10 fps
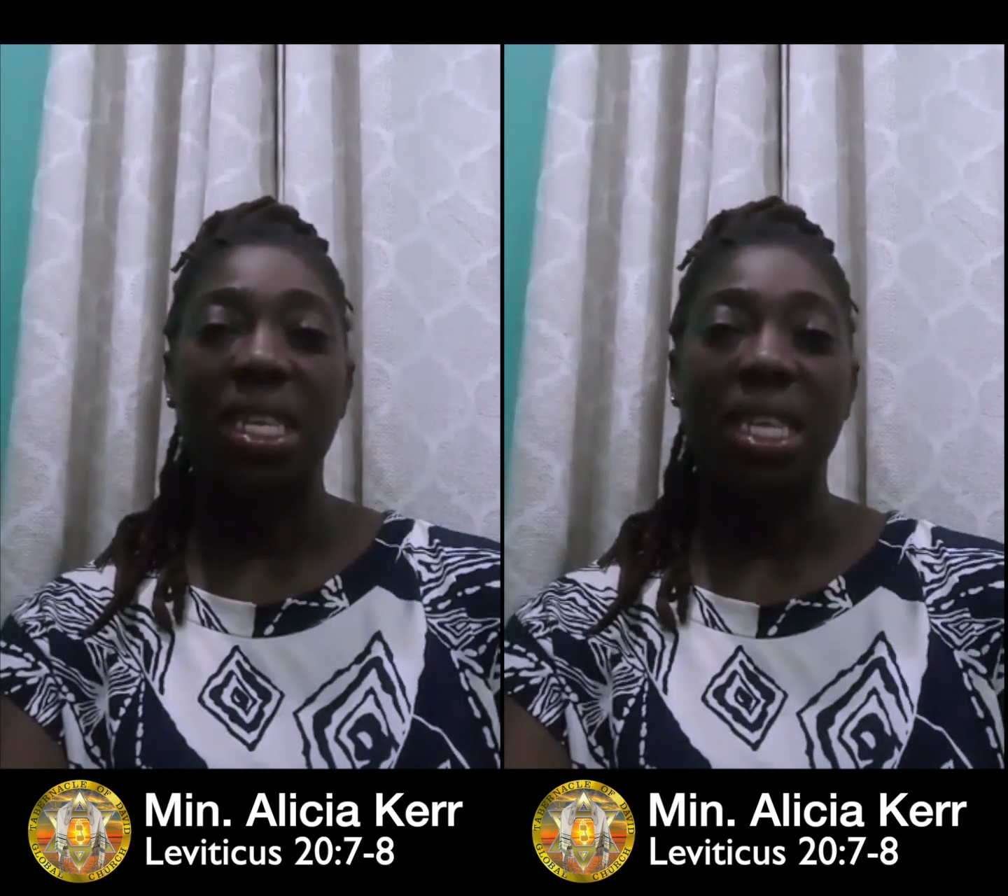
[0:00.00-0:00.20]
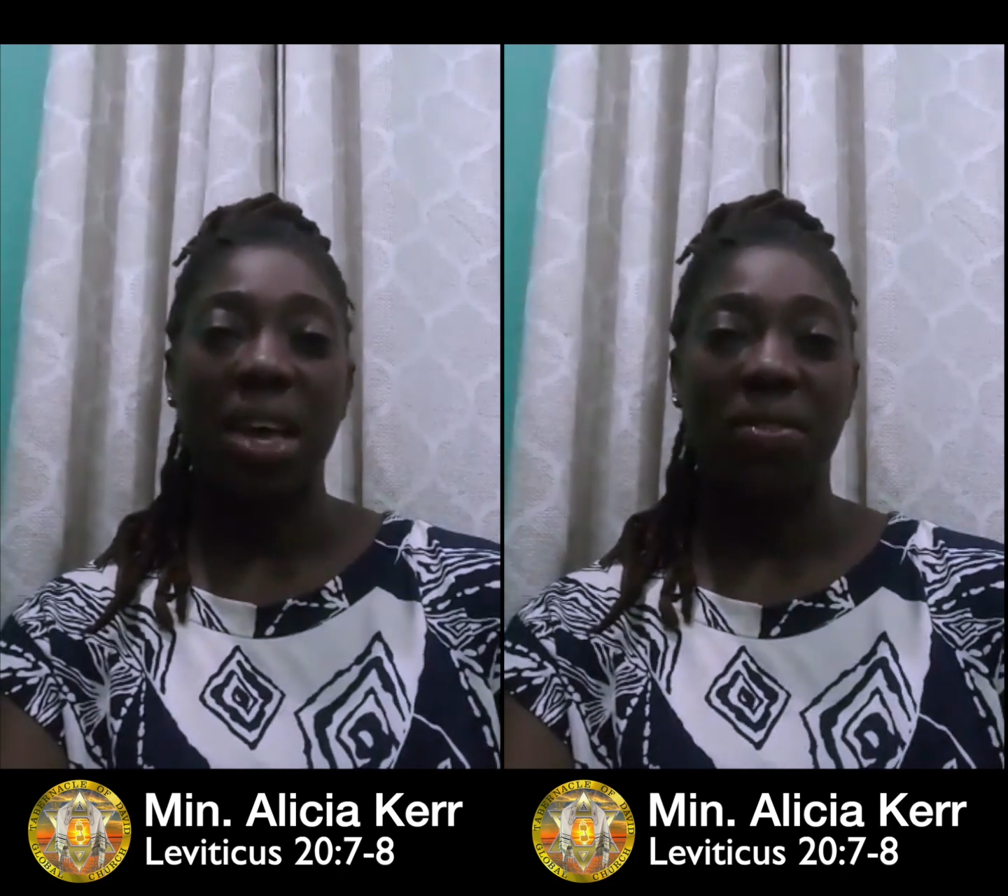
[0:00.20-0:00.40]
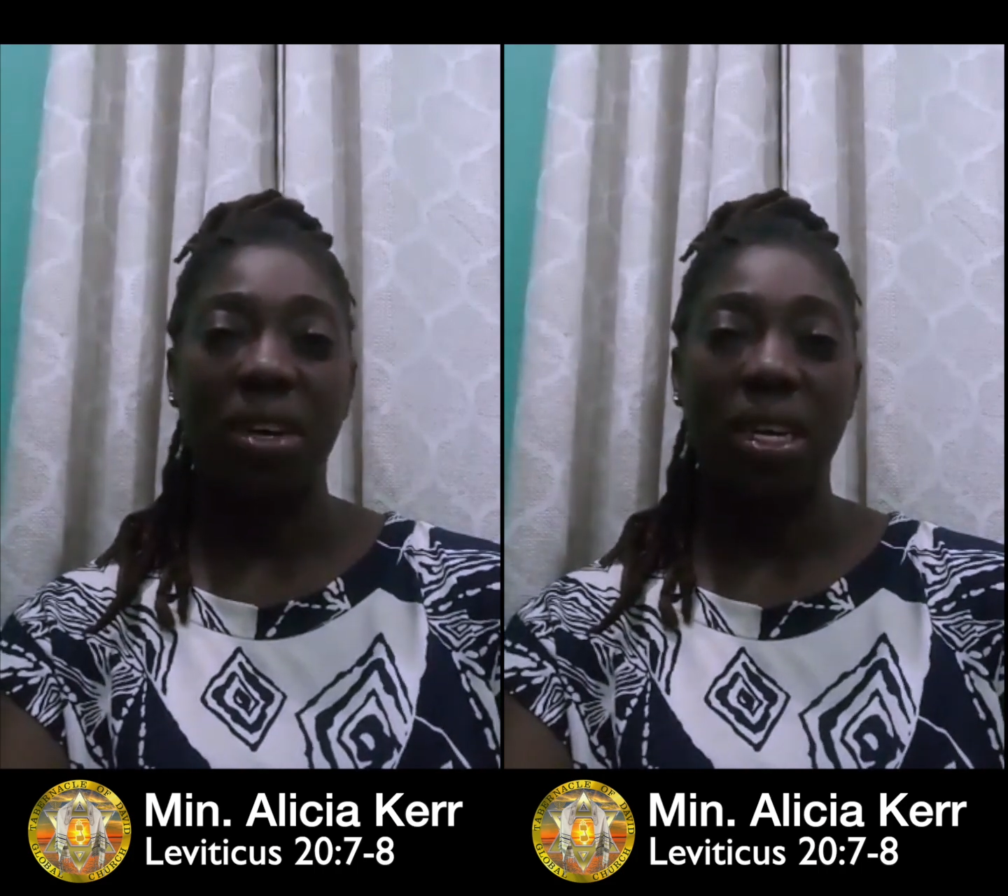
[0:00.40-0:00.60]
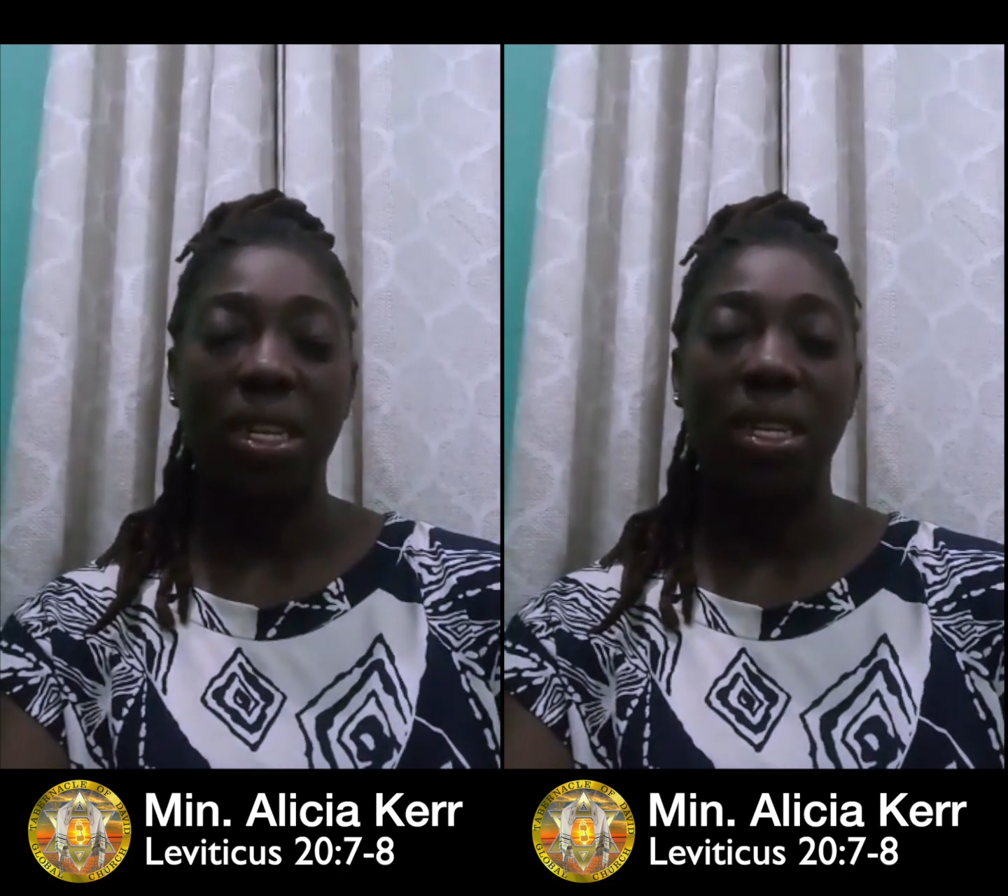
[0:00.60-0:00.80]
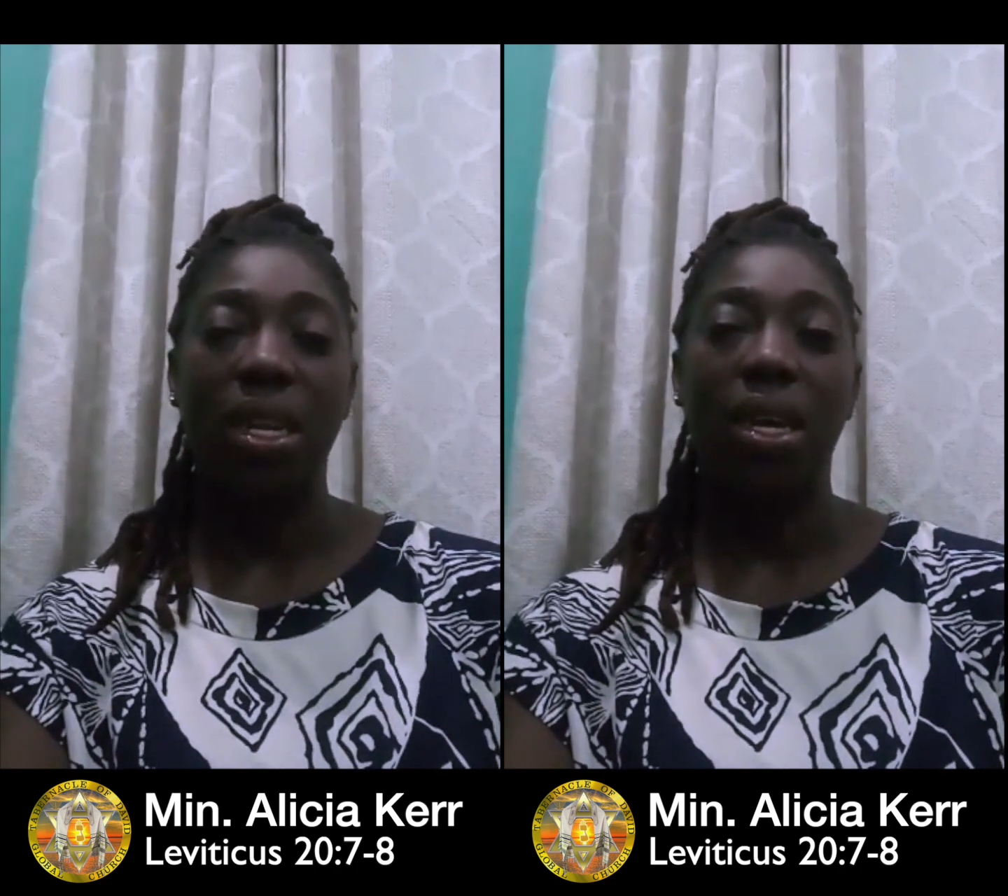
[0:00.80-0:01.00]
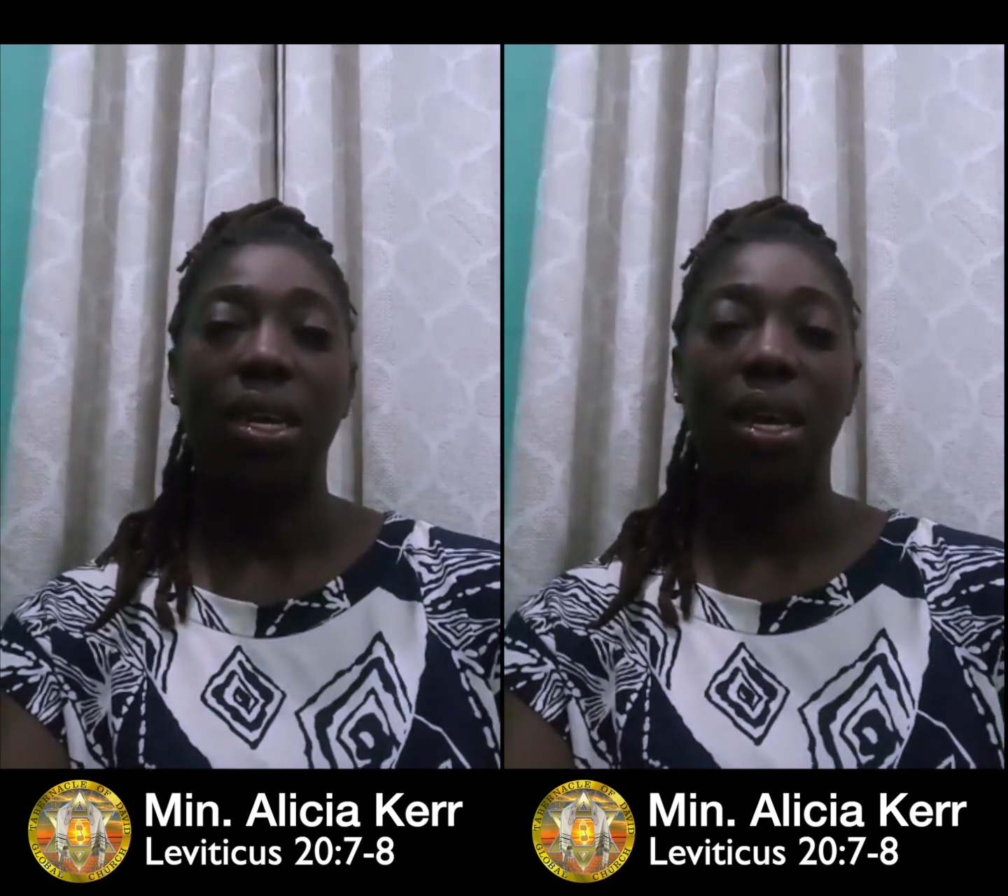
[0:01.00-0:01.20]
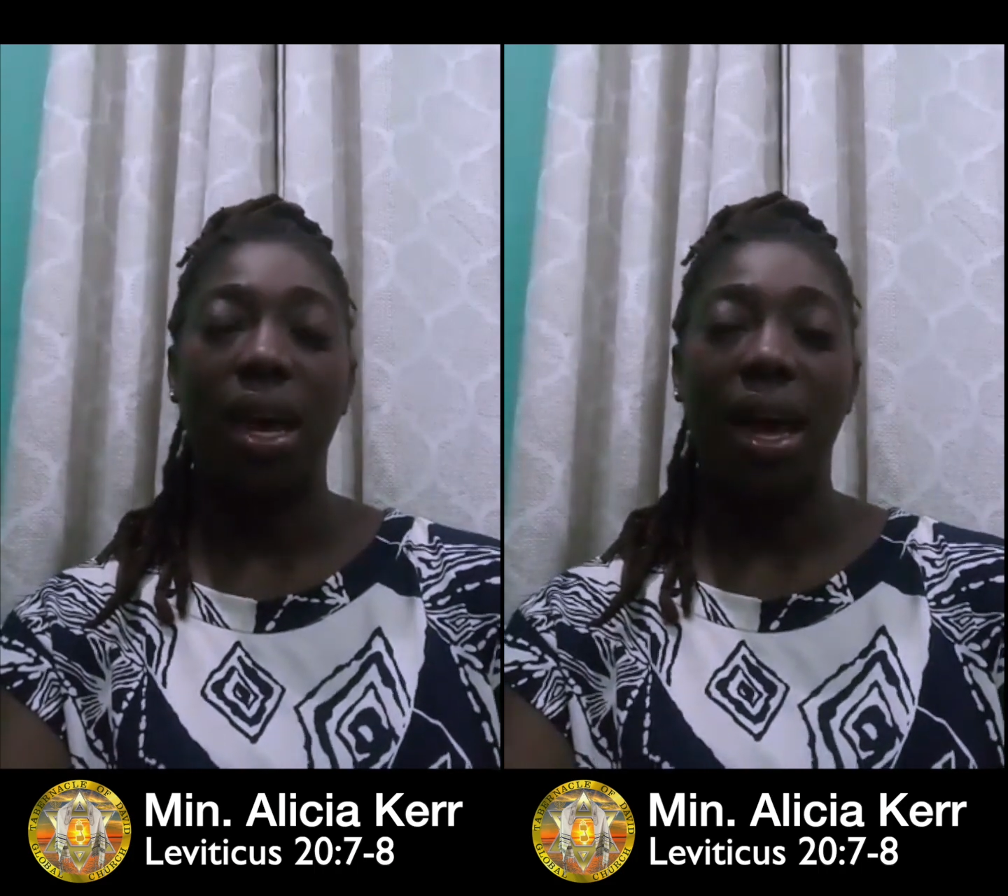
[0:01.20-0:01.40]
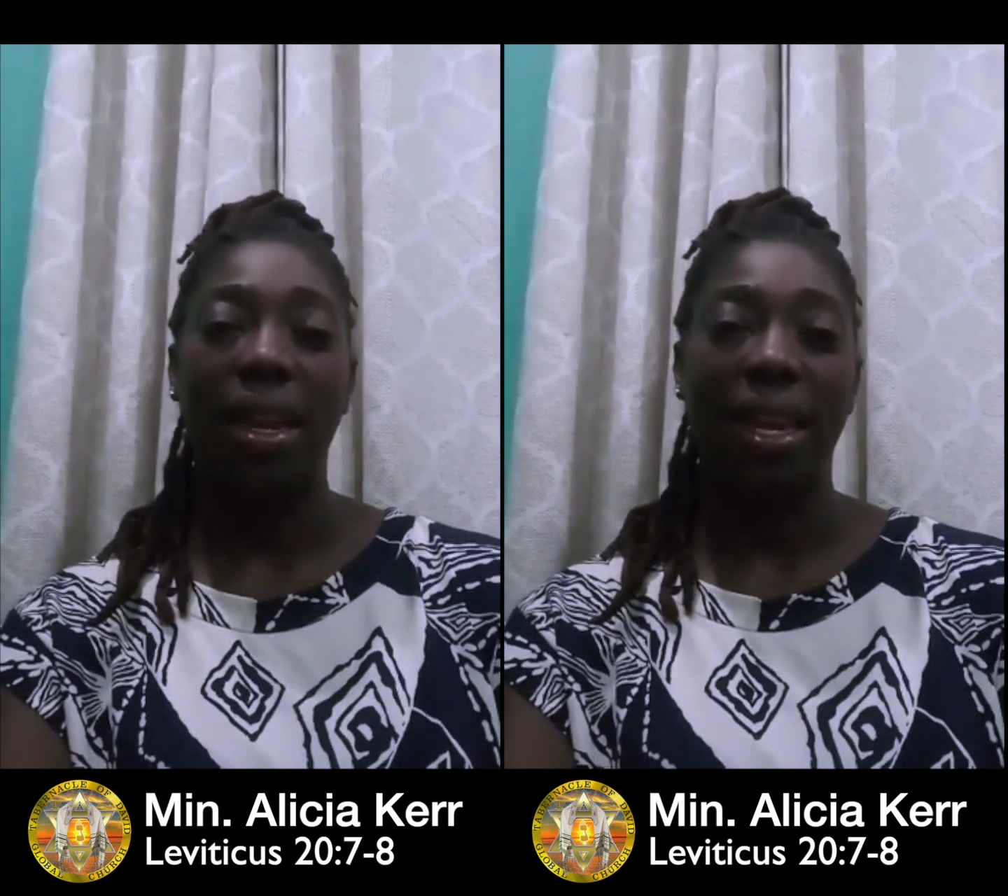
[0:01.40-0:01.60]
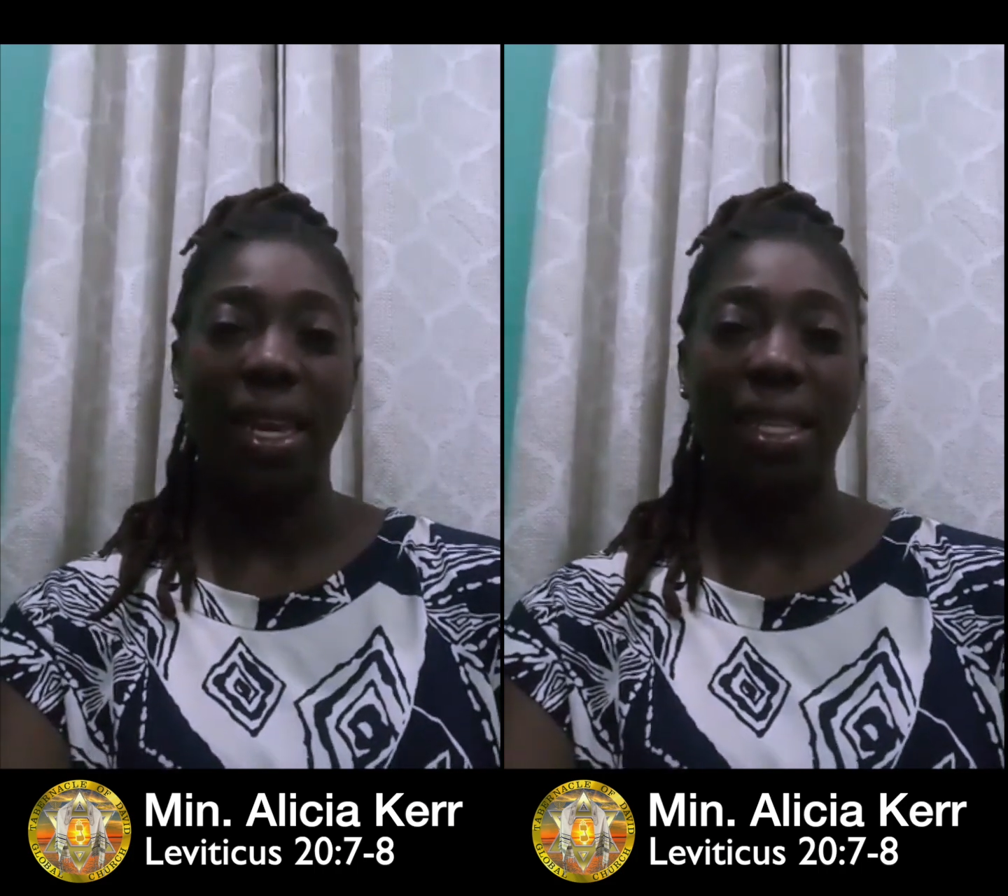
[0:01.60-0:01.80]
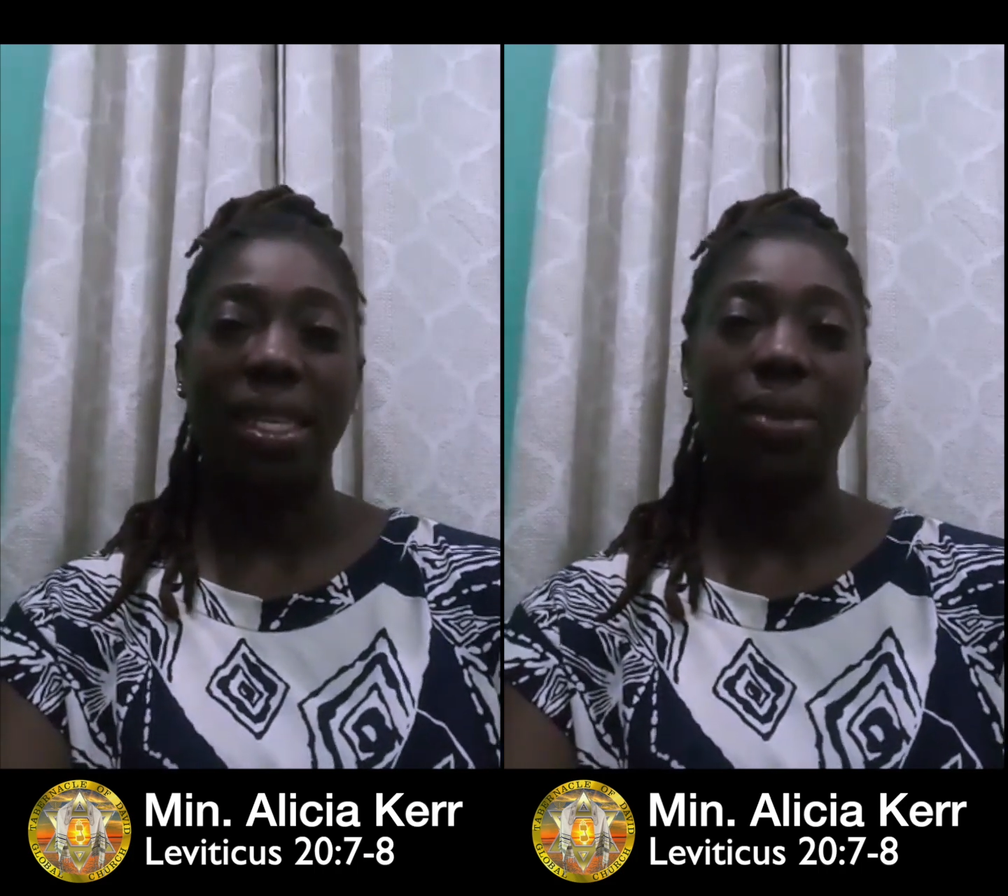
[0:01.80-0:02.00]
7 and 8.